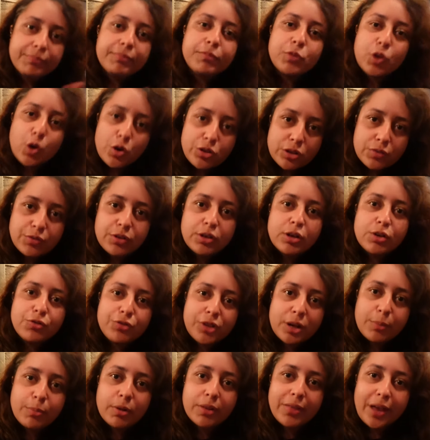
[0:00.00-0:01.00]
Those of you who
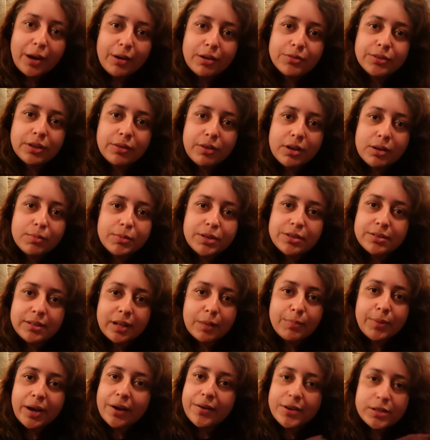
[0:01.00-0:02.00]
film on Tower of Terror in
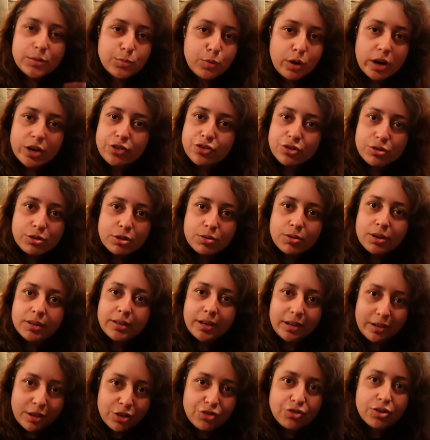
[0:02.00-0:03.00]
Disneyland Paris, why do you do it?
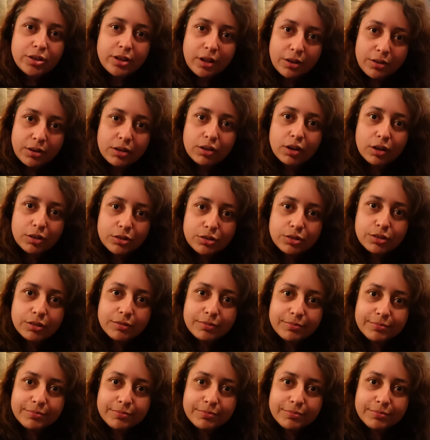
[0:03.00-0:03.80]
They literally tell you not to.